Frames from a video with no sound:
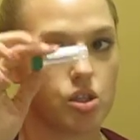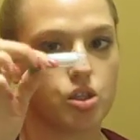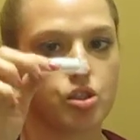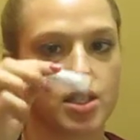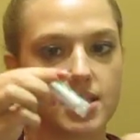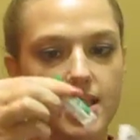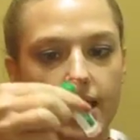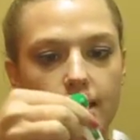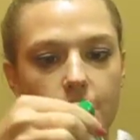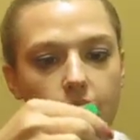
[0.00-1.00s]
to the
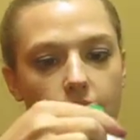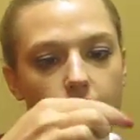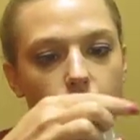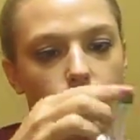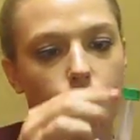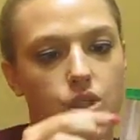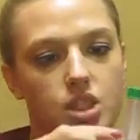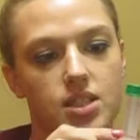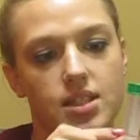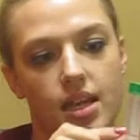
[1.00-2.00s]
second line, which
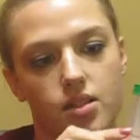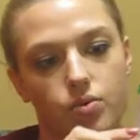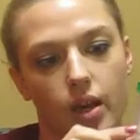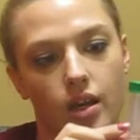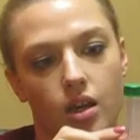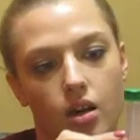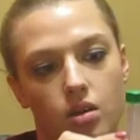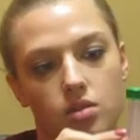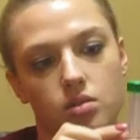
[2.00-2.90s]
it says right here.